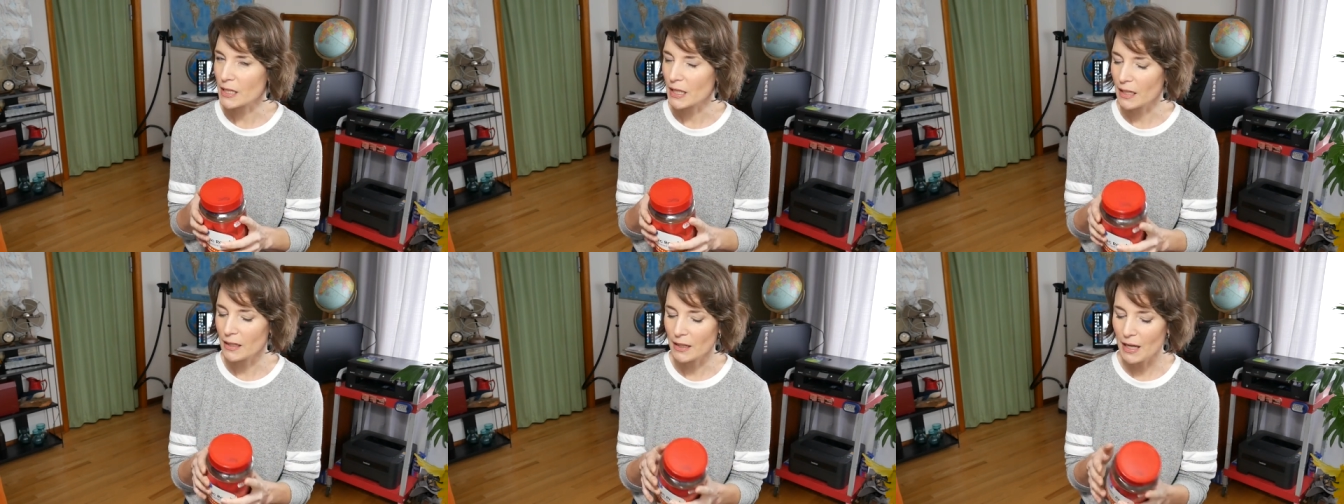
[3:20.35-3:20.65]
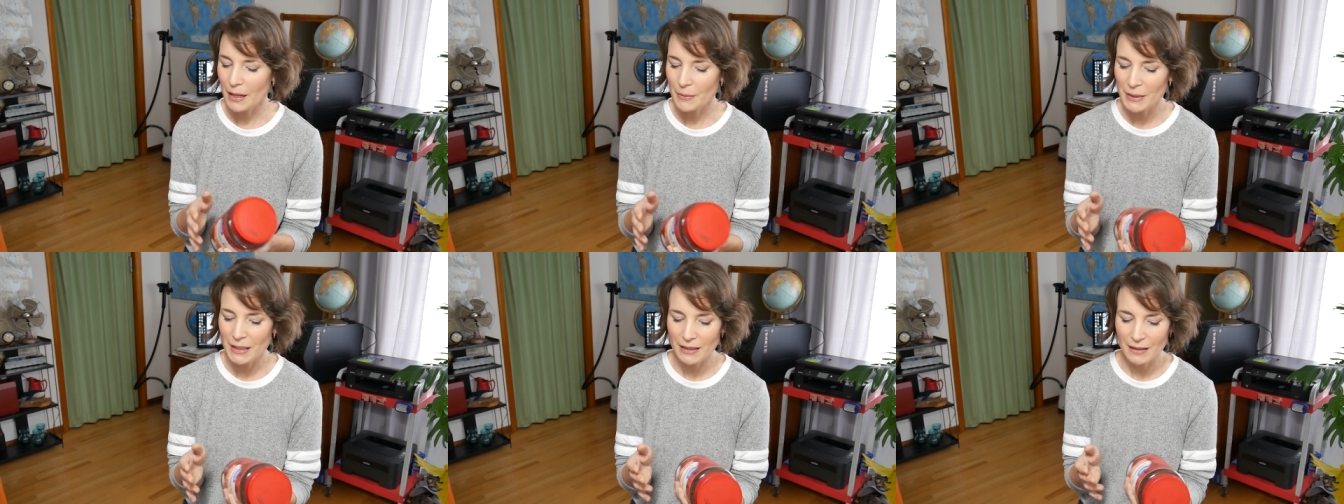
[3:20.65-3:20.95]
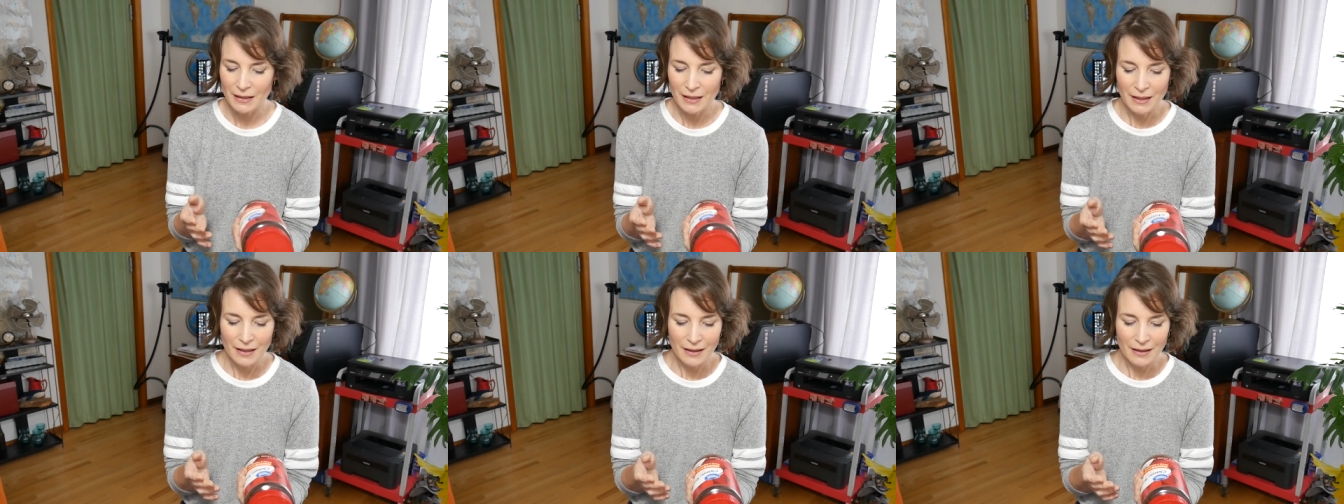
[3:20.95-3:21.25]
And I
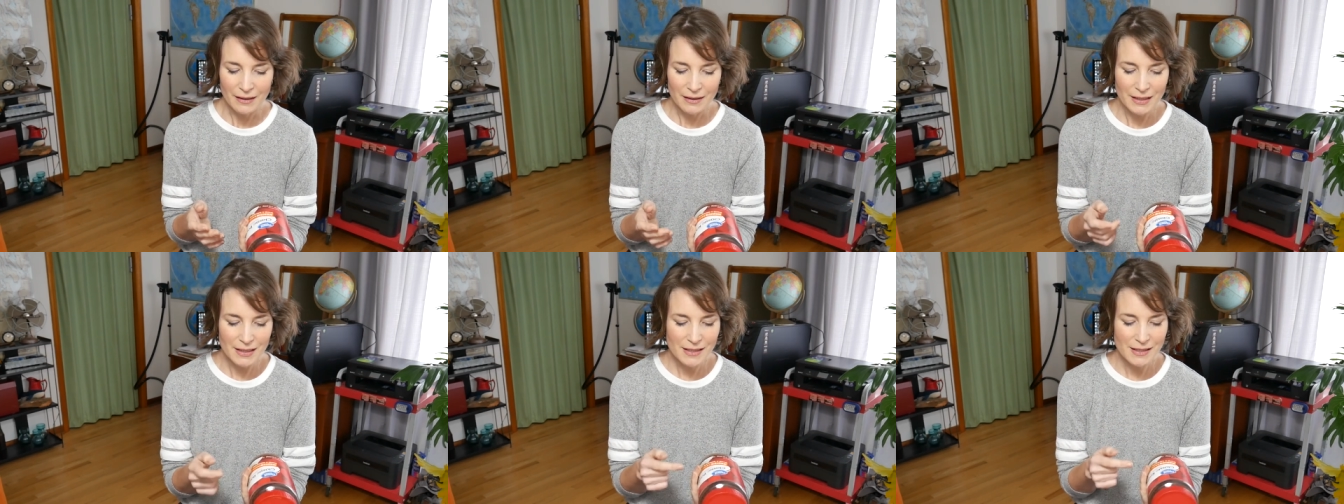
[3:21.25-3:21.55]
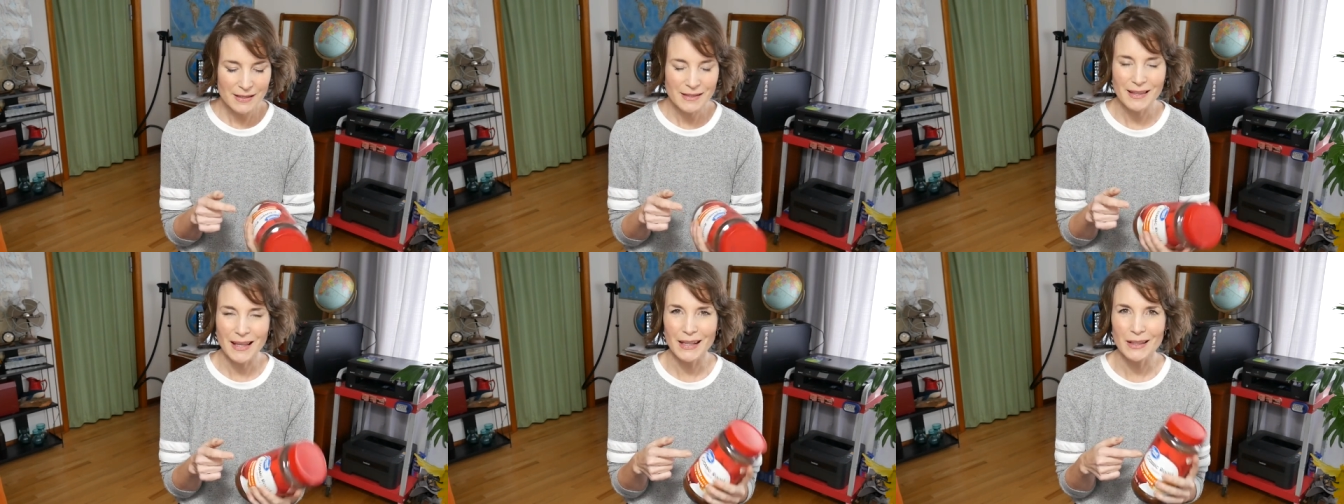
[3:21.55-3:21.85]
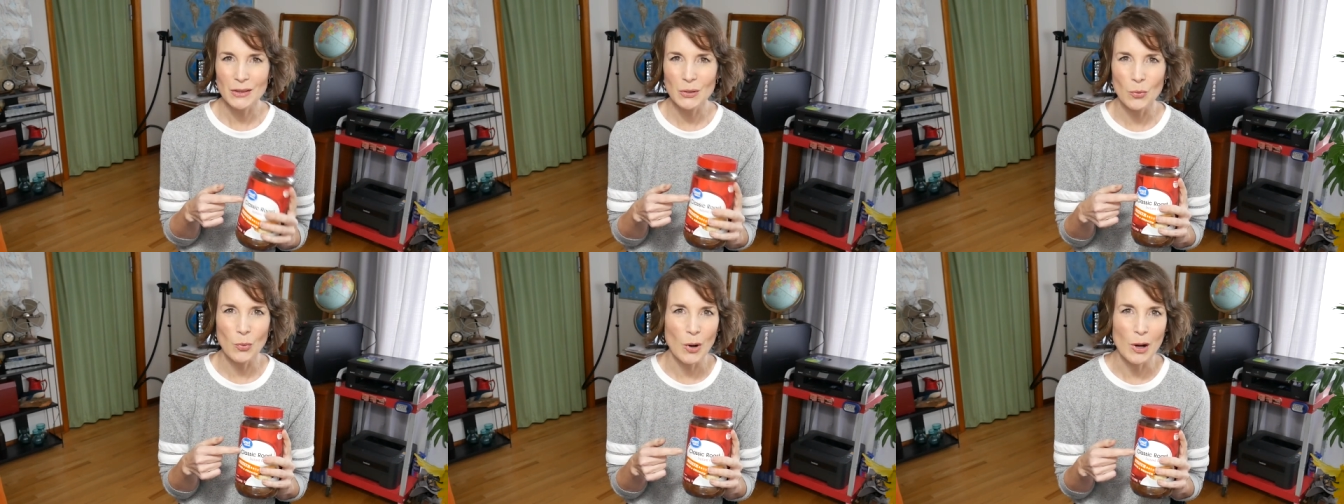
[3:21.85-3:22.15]
mean, this is
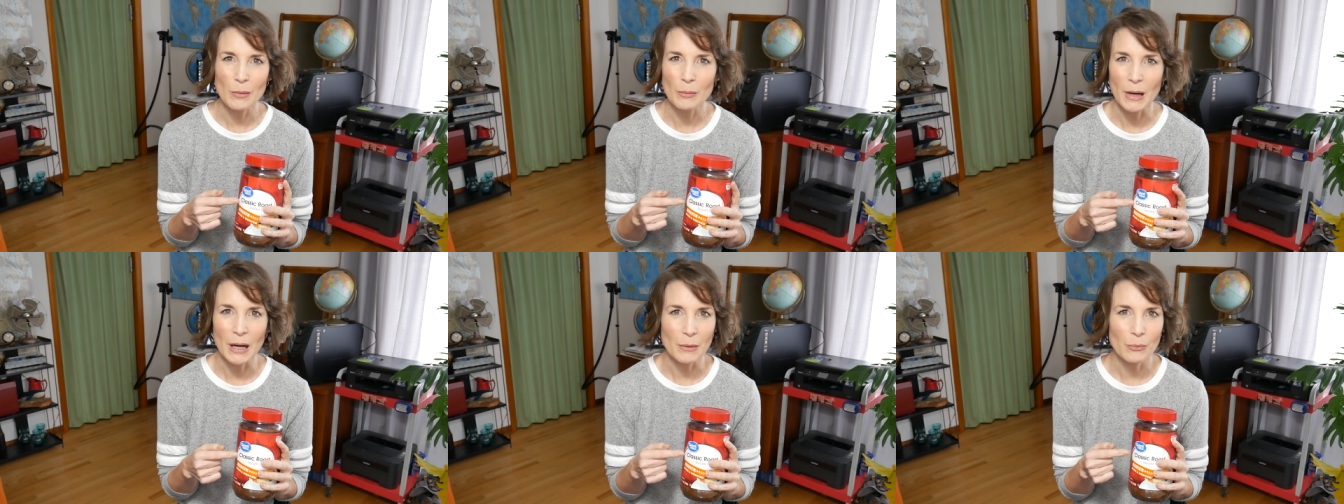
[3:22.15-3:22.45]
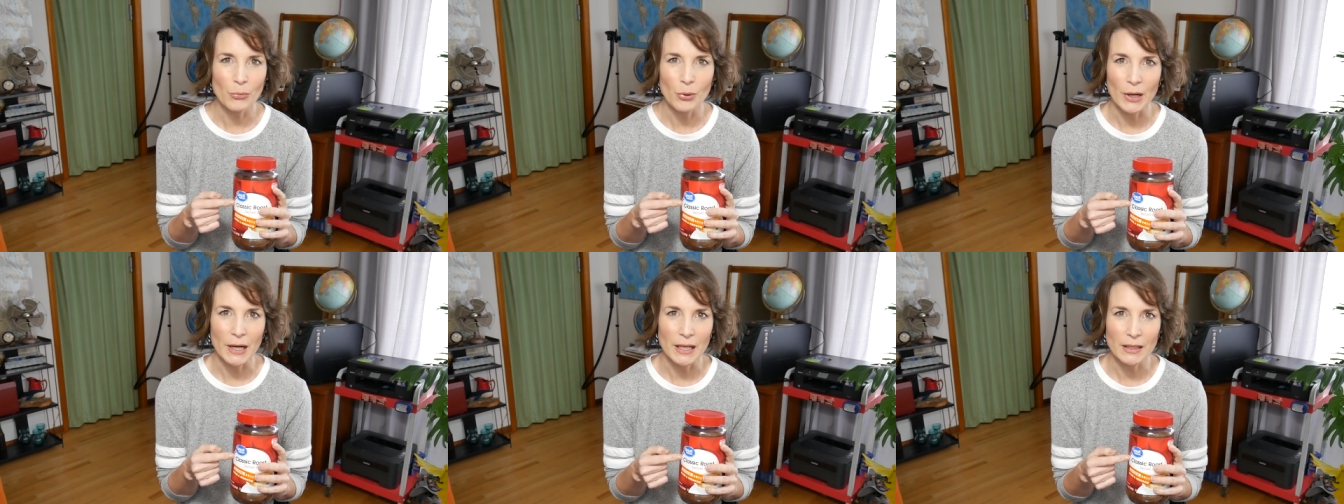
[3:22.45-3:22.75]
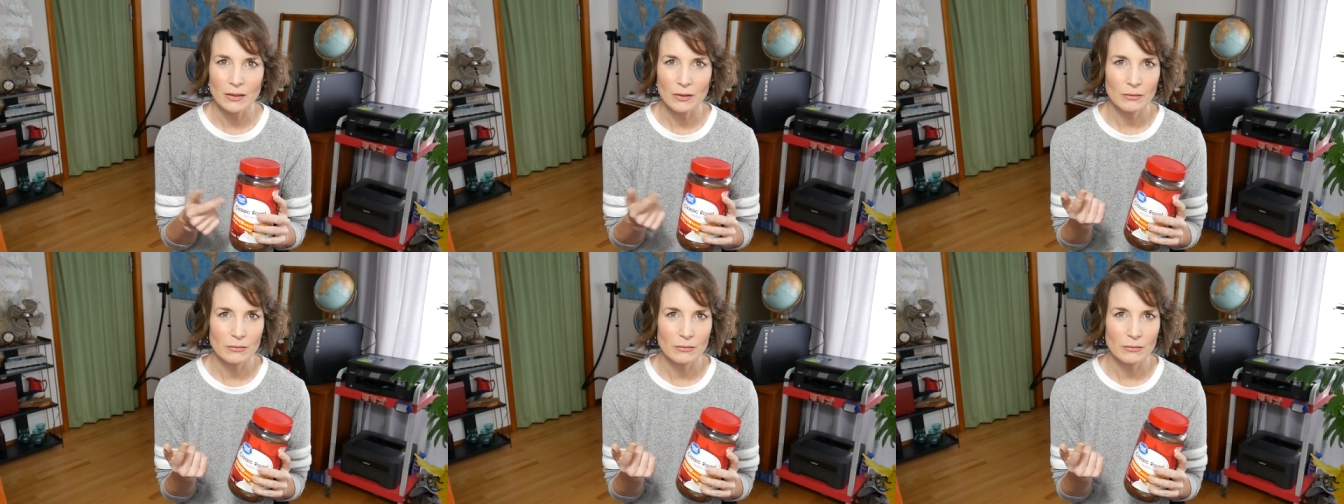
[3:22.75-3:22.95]
like the Walmart brand.